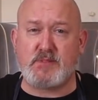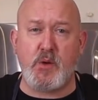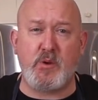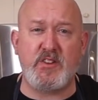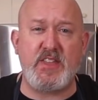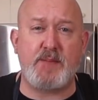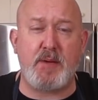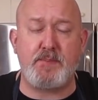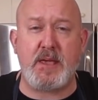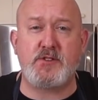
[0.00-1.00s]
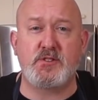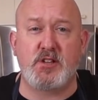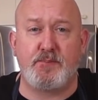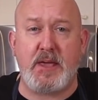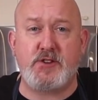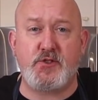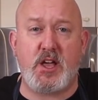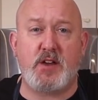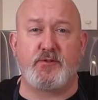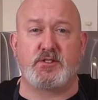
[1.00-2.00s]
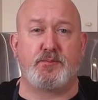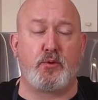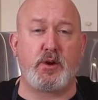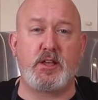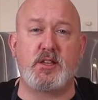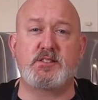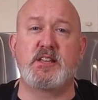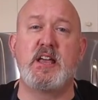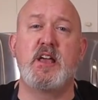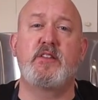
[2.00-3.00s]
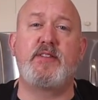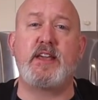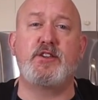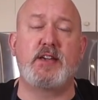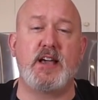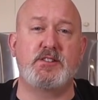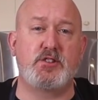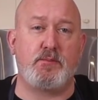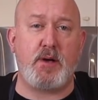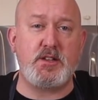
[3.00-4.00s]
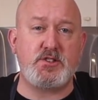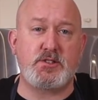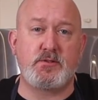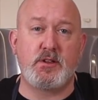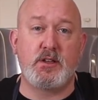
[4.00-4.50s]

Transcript: I want to thank my patrons on Patreon for supporting us. Thank you guys so much.